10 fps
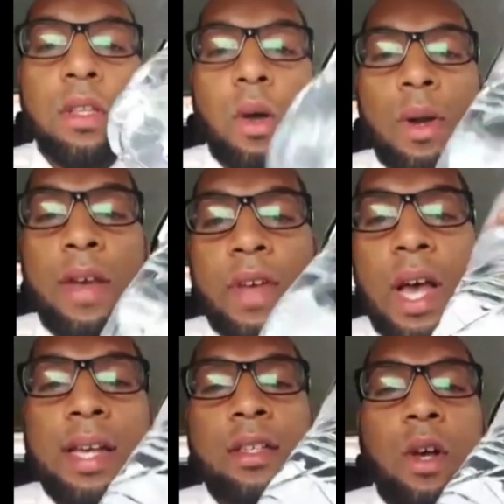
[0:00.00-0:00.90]
Don't have it
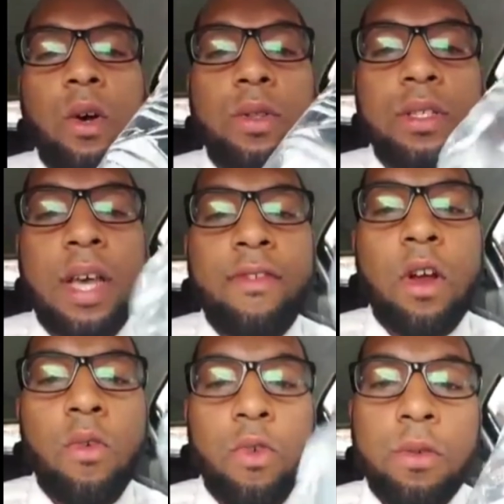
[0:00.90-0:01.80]
ice cold, just have it
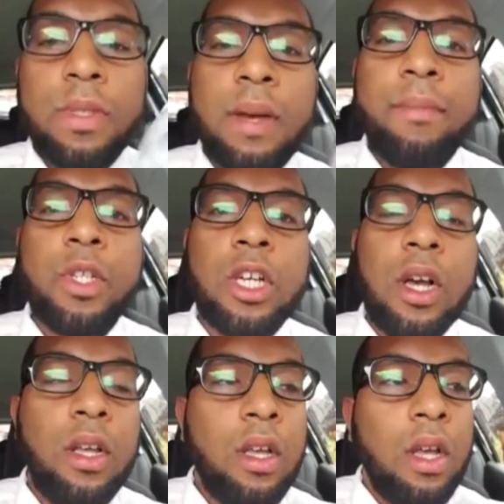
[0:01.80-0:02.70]
at room
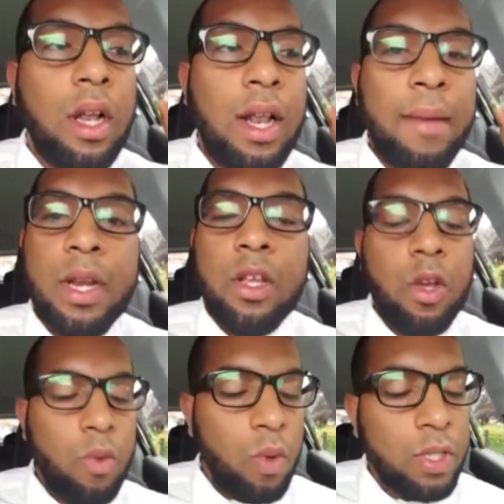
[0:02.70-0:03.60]
temperature. Lemon in
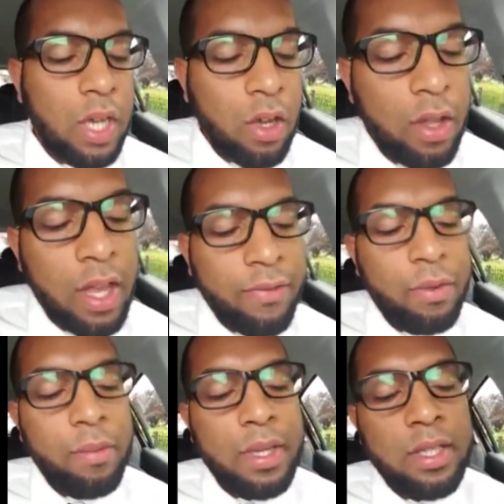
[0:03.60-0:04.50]
your water, I got that
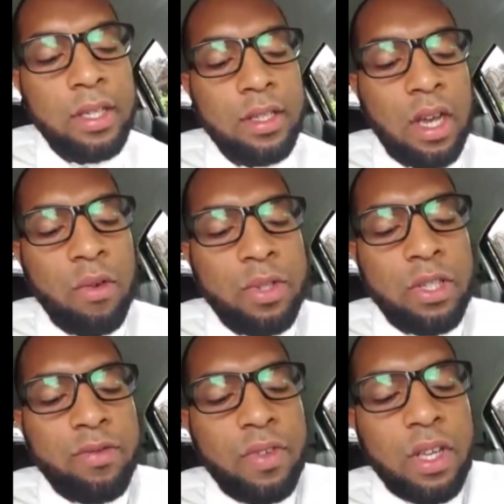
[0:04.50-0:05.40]
from the missus. I was
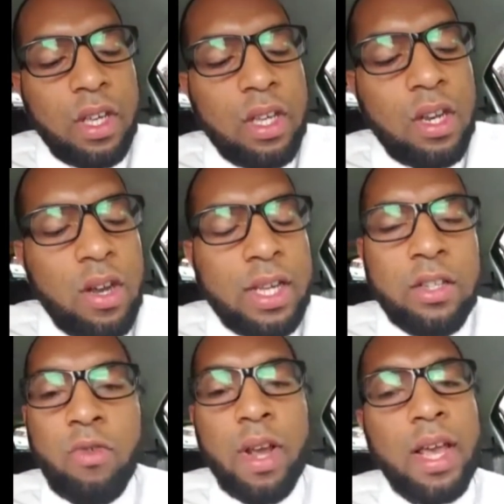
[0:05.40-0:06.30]
thinking, you know,
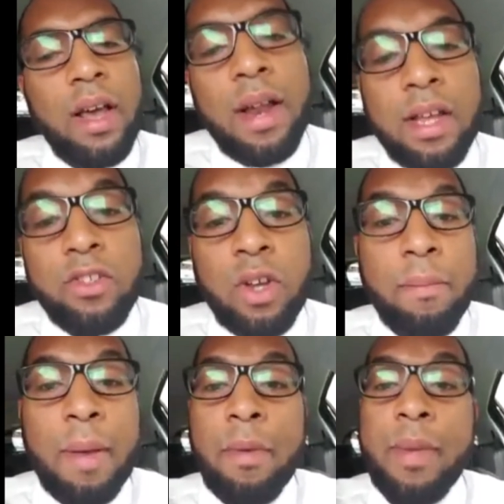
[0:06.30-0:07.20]
that's great. I don't know,
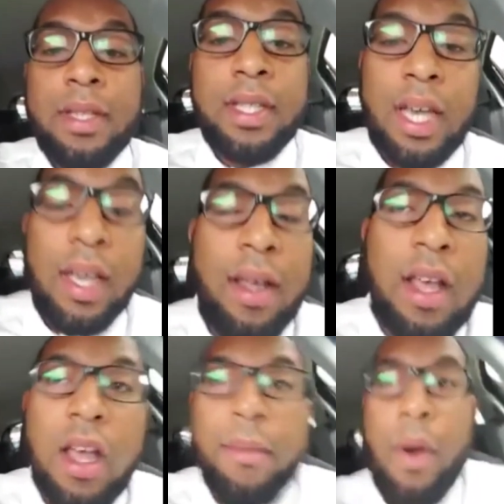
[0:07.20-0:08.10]
drink peppermint tea.
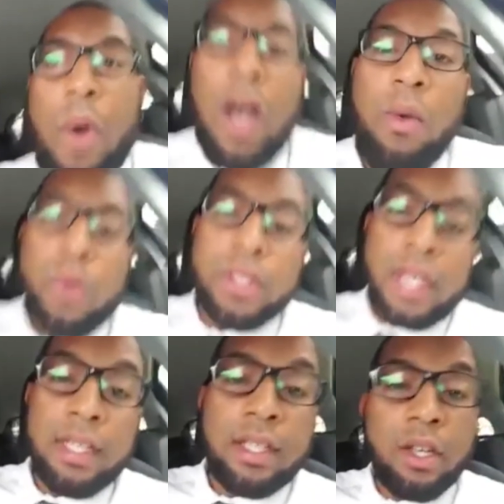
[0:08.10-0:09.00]
But what I will
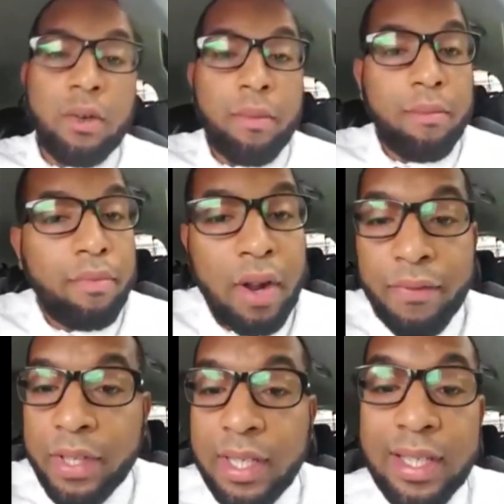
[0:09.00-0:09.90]
say to you,
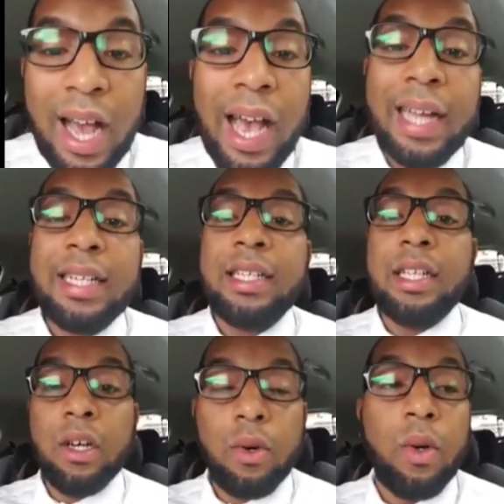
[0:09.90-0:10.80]
breakfast is
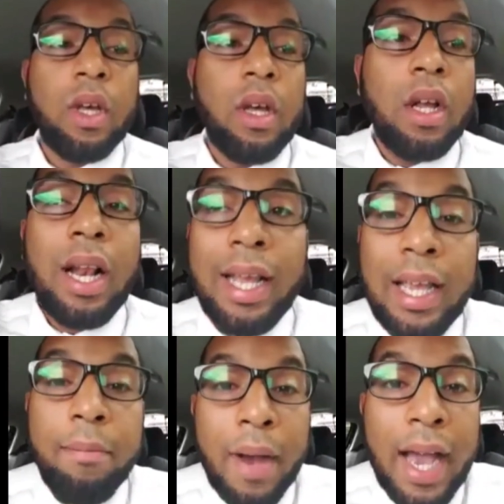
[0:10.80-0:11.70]
ideal.
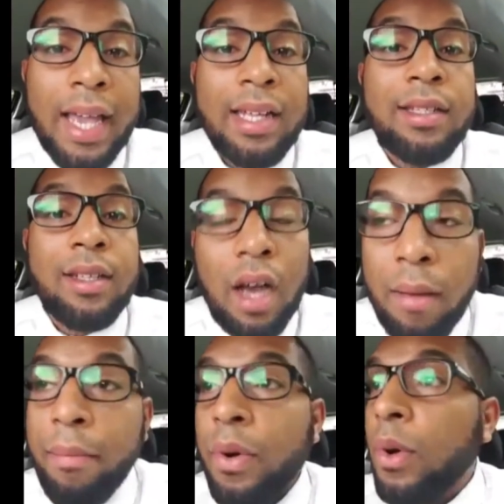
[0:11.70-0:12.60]
Lead by
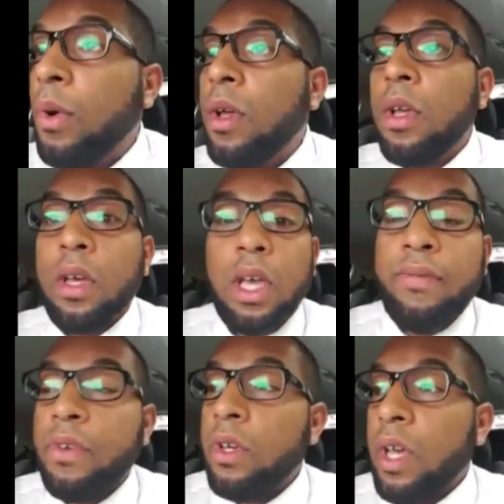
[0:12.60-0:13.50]
example.
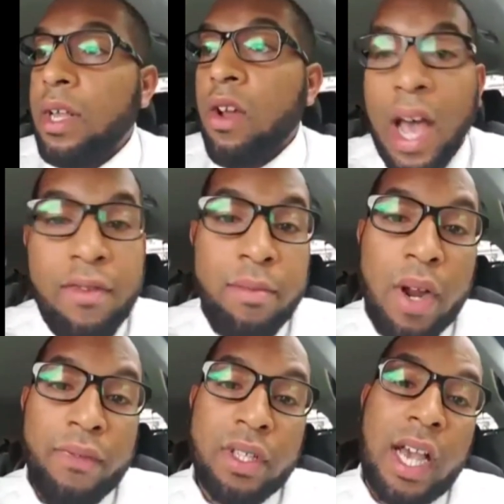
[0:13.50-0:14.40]
If you're not having
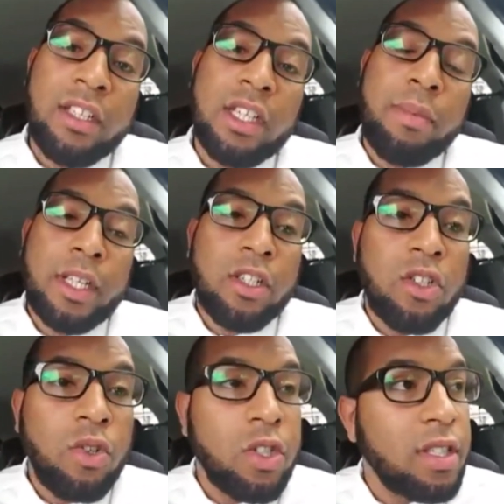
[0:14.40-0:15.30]
breakfast, how do you expect your
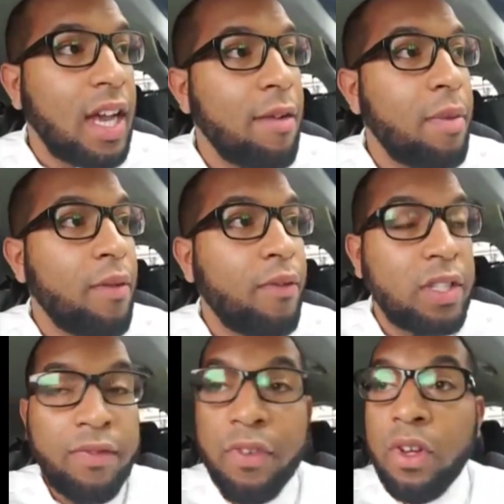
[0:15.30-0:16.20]
children to have
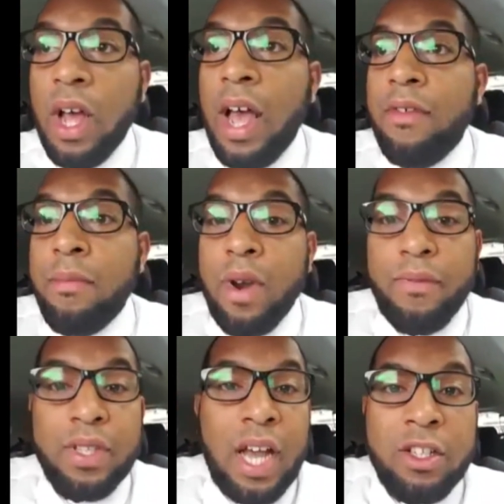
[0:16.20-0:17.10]
breakfast? If you're not having
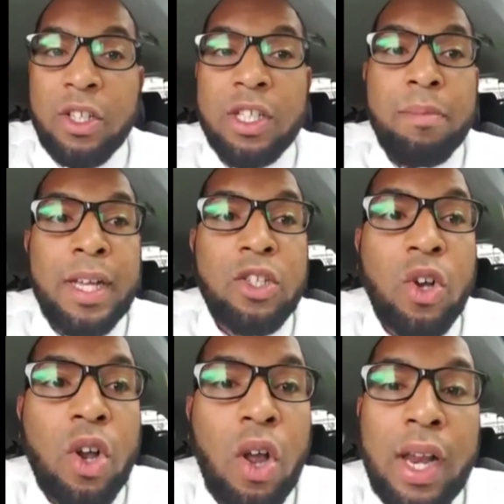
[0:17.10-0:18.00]
breakfast, how do you expect
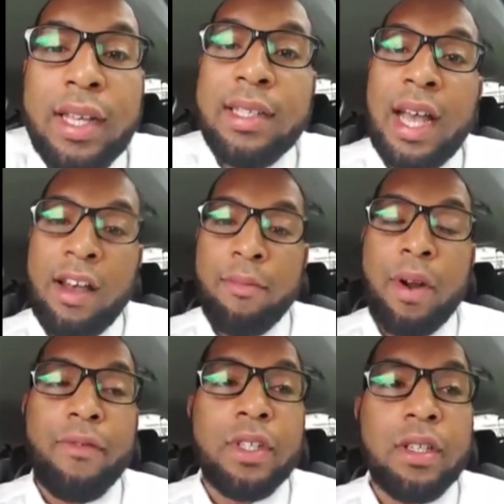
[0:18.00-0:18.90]
your colleagues to have
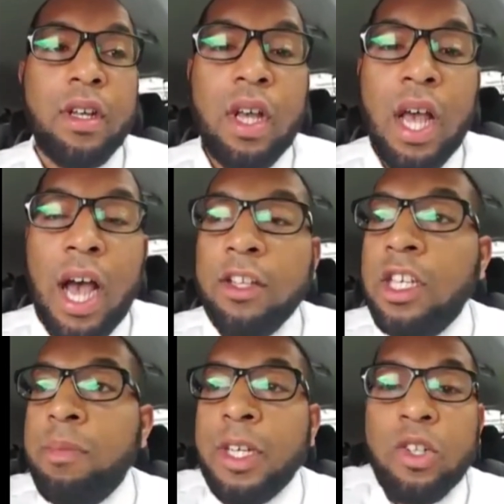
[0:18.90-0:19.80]
breakfast? How do
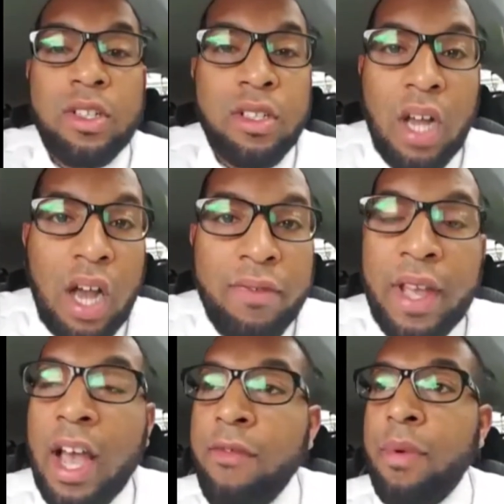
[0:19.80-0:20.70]
you expect your staff
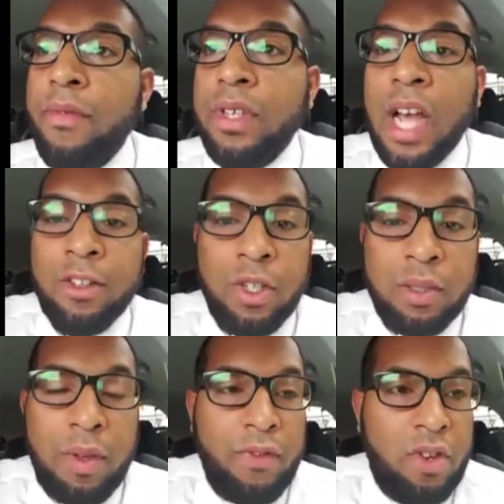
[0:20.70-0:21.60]
to have breakfast? How do you,
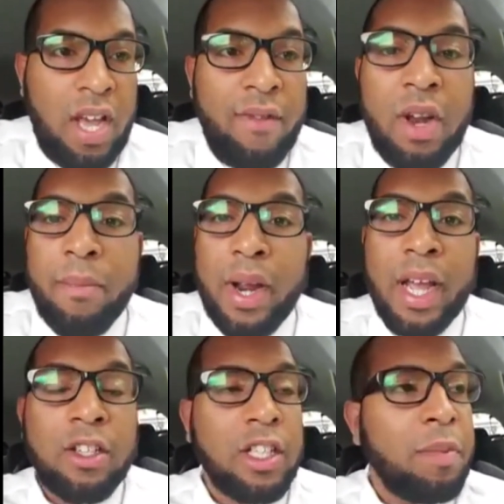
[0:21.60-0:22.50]
if you're not having a break,
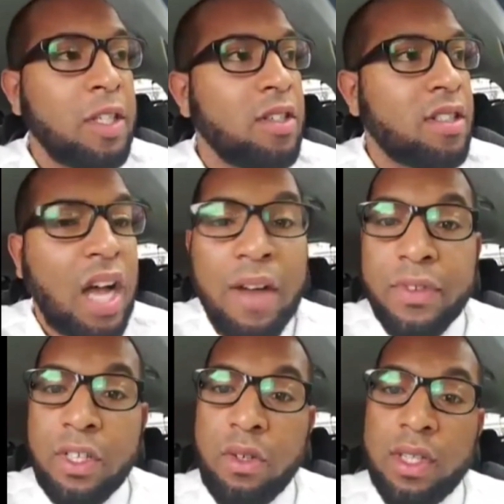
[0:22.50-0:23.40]
how do you expect your
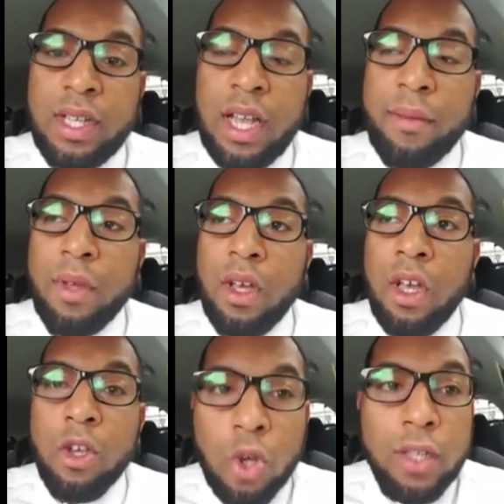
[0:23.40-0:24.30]
staff to do the same?
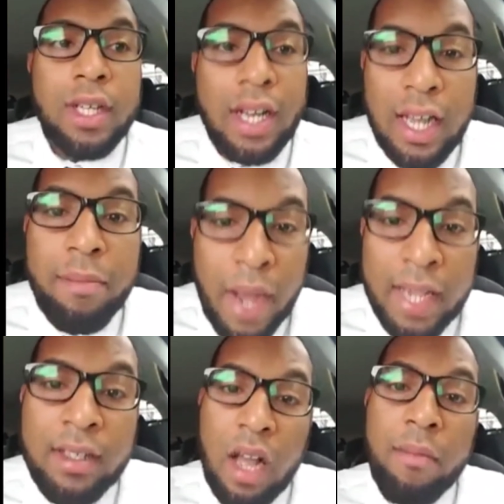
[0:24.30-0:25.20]
You've got to lead by
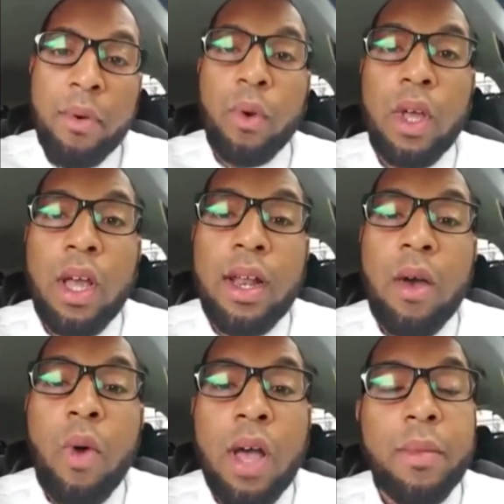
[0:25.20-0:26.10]
example.
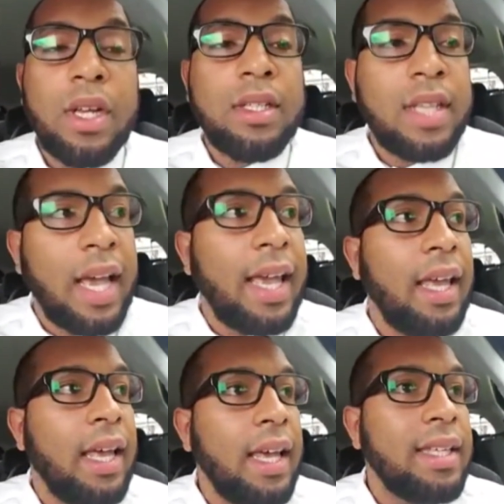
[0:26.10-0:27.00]
Now, what I'm going to say
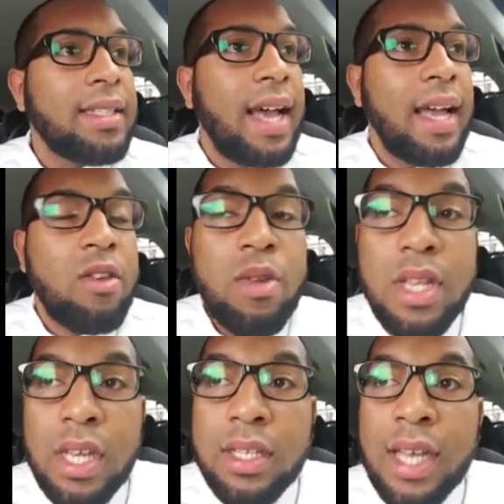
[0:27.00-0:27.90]
is that you
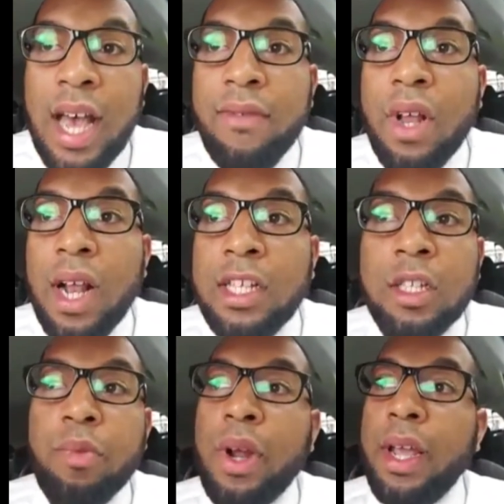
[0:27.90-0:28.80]
need to have a
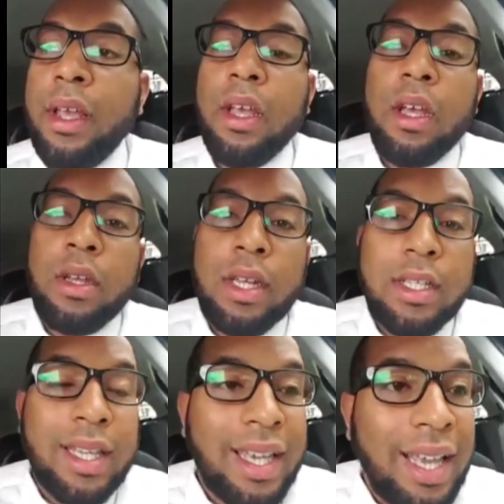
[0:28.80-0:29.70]
lunch break. You
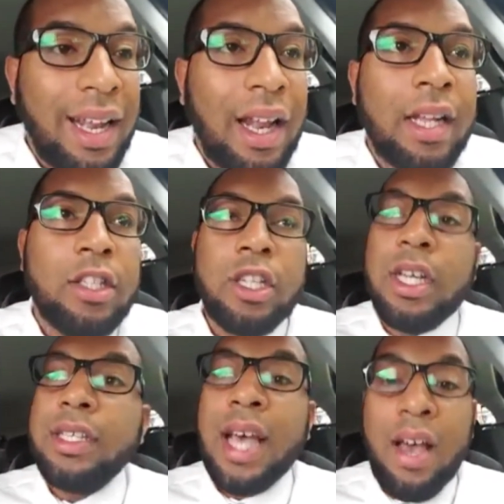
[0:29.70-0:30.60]
need to eat lunch. You
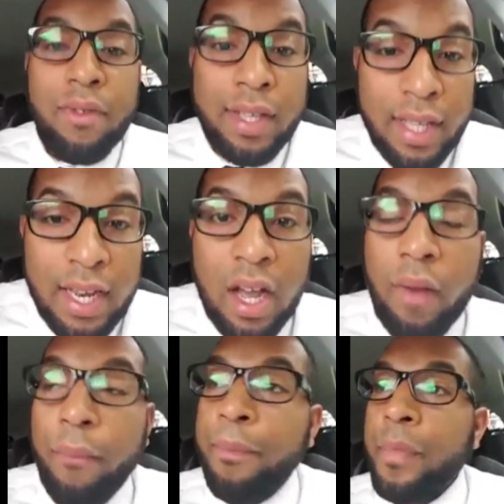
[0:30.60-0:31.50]
need to have your
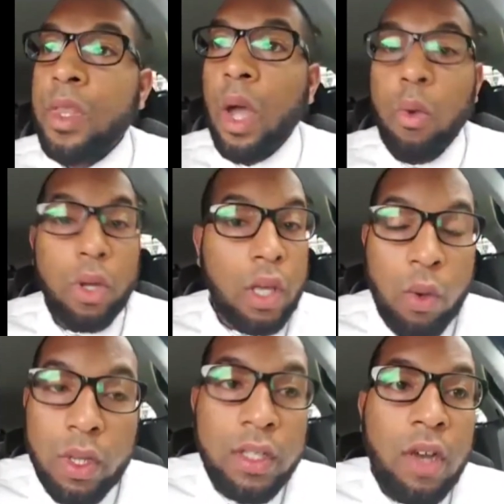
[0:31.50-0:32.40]
dinner. Don't
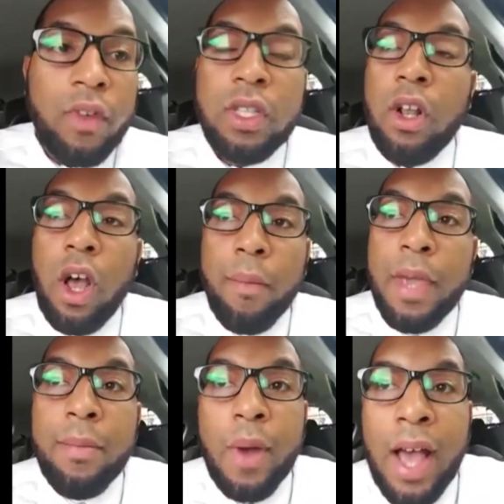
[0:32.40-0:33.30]
kill yourself, because a lot of
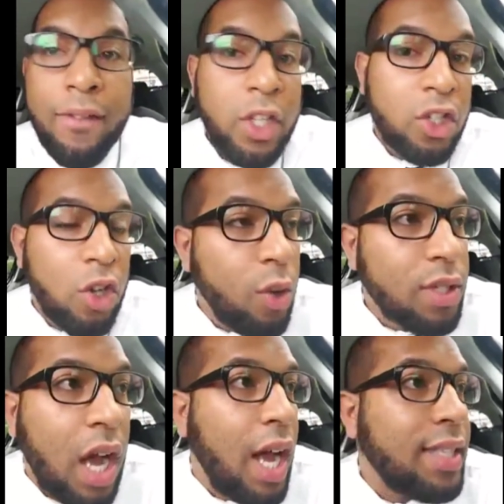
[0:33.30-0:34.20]
people are having
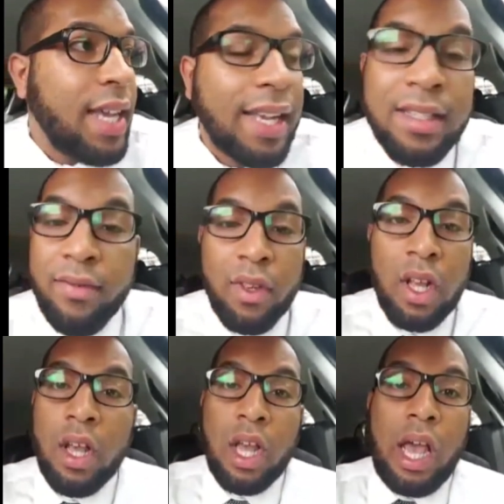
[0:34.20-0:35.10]
strokes, heart attacks, and
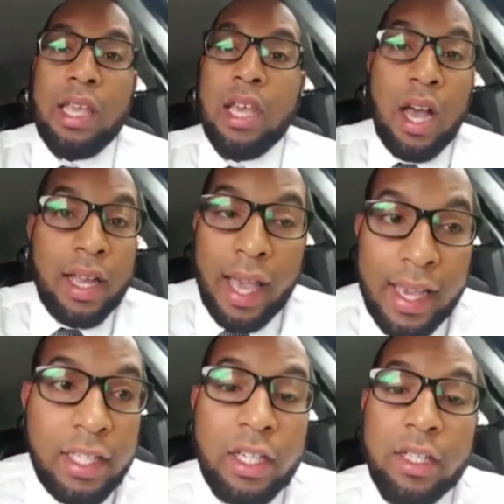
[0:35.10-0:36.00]
at young
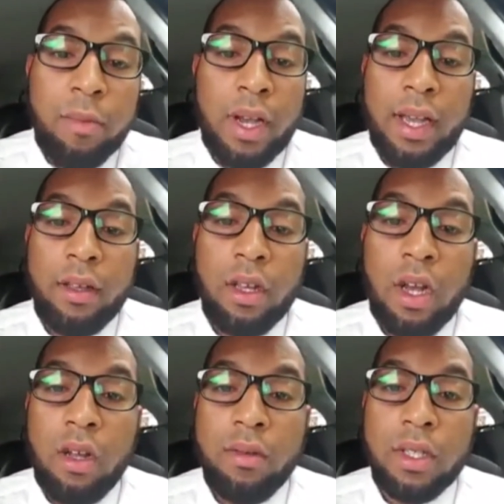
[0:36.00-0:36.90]
ages, boy, you know?